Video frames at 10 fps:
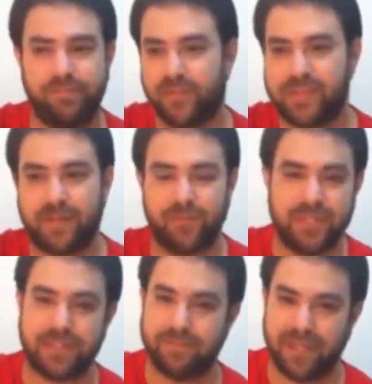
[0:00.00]
for some
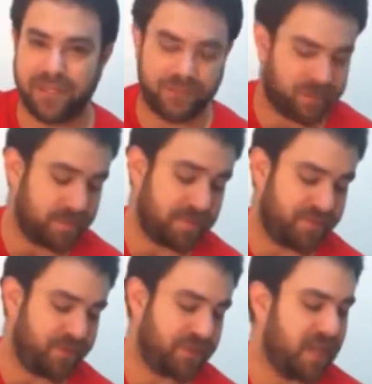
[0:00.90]
reason major comes
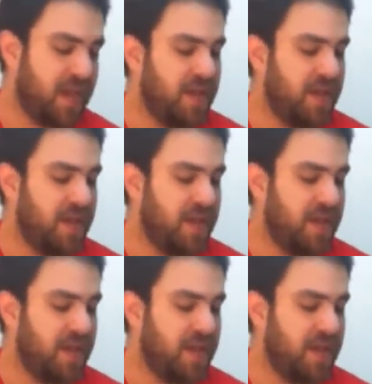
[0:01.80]
first.